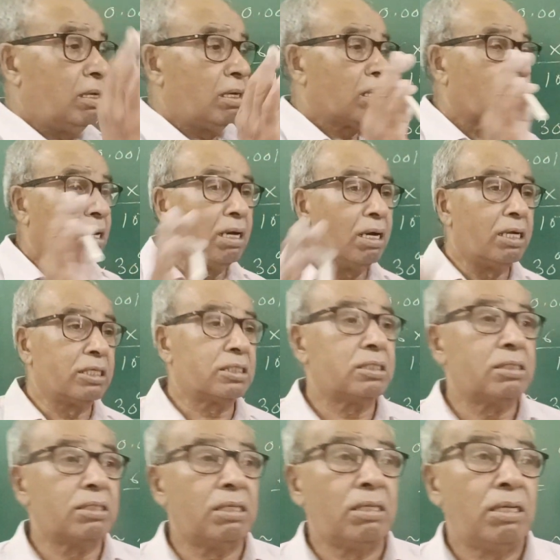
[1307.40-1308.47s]

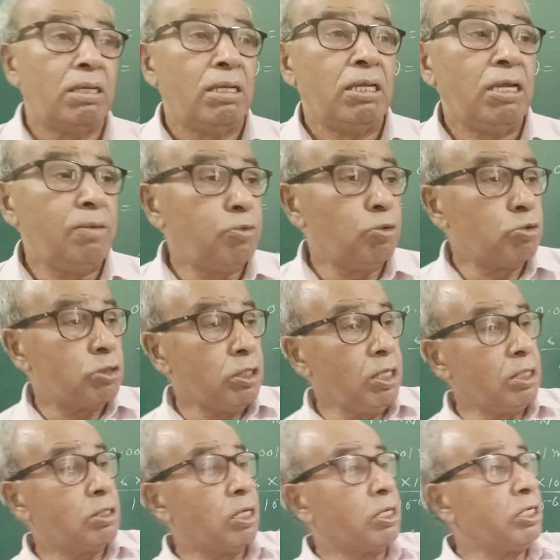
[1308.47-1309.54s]
colors. If you
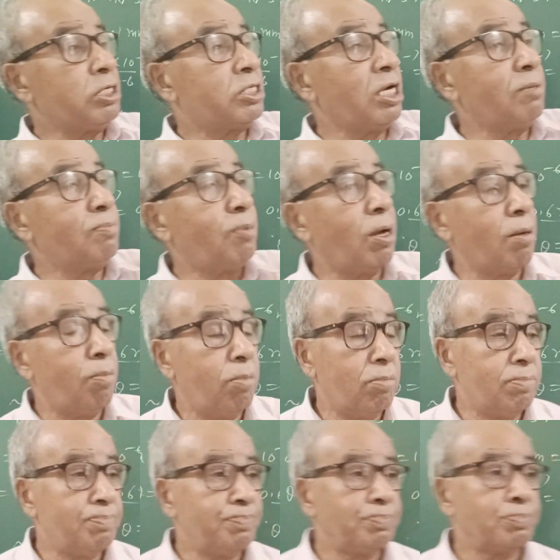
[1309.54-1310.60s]
see the distant
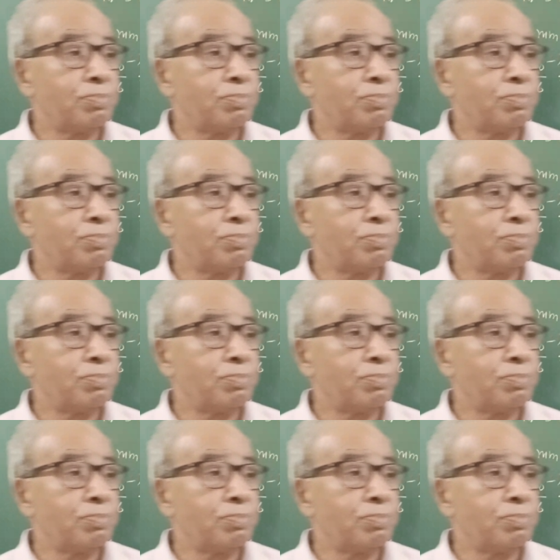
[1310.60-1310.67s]
bulb